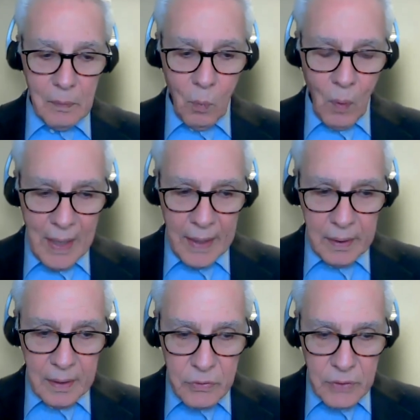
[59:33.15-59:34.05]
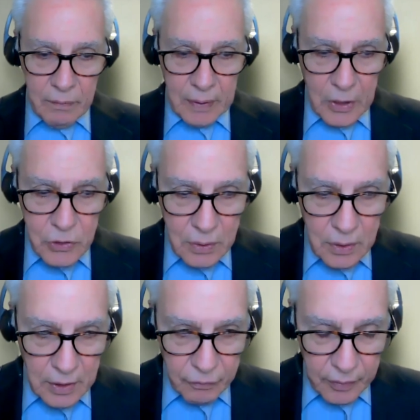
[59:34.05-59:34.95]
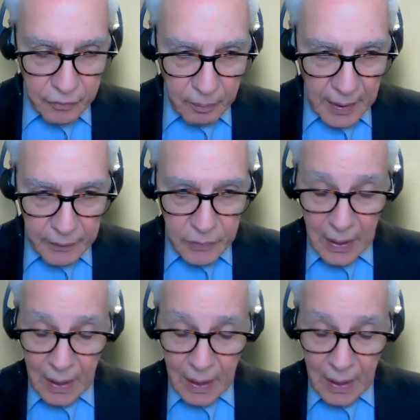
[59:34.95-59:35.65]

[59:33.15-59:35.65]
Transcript: why is aviation different from others?